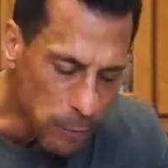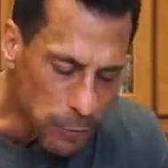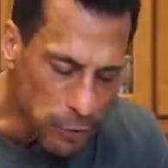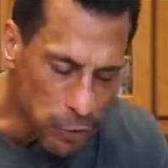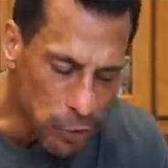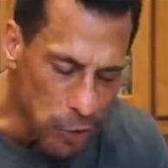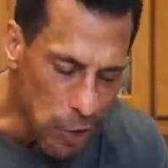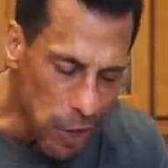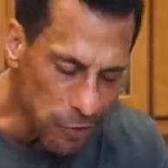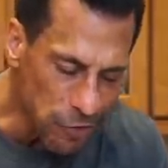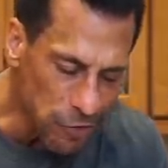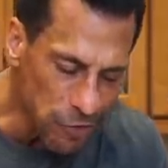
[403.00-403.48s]

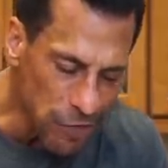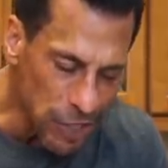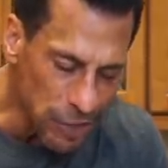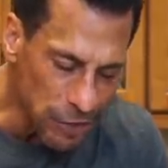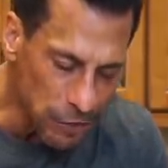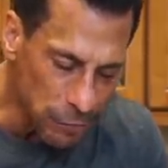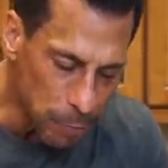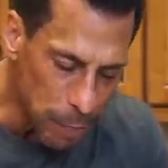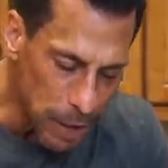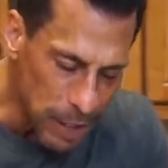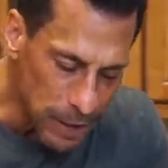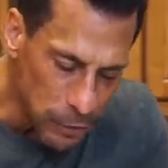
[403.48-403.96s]
Still has a
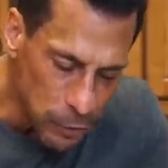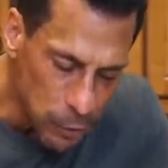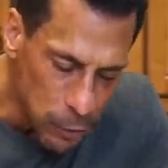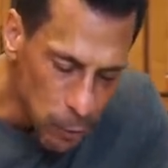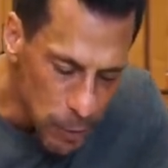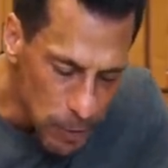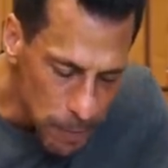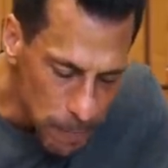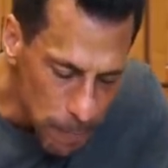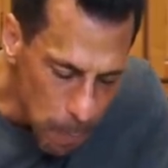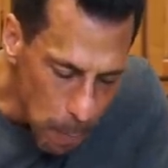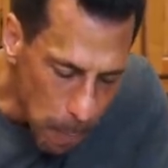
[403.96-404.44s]
nice bite
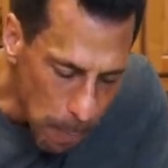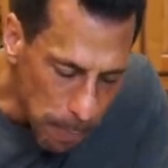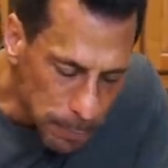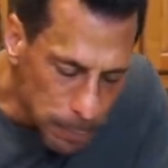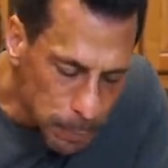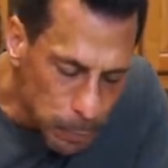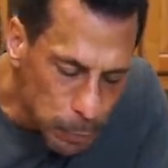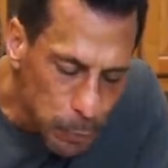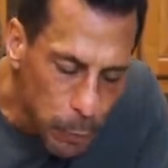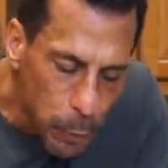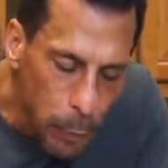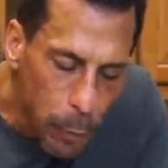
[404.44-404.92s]
to it.
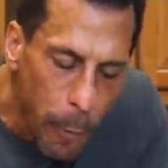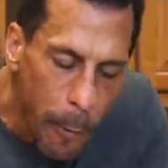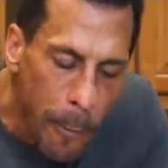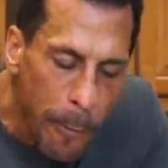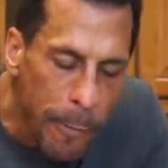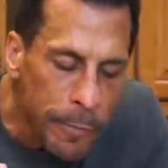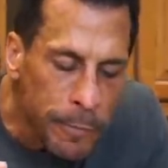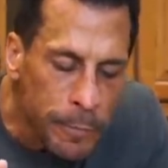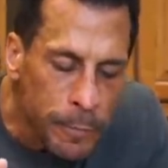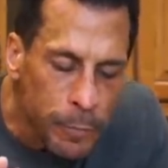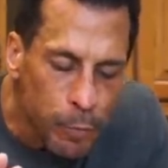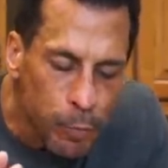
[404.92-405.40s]

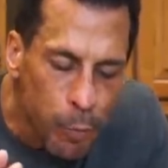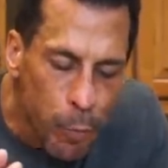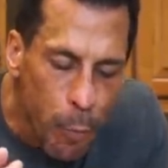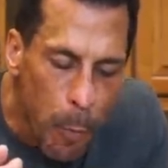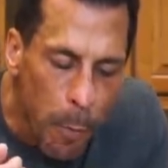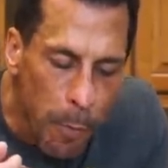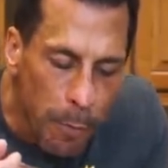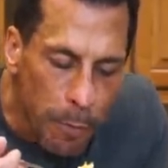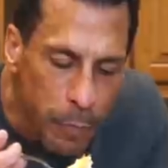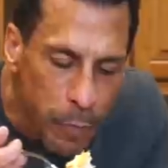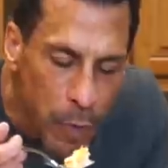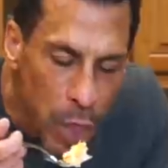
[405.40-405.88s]

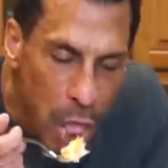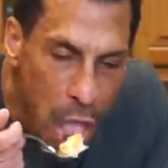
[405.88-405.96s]
Mmm.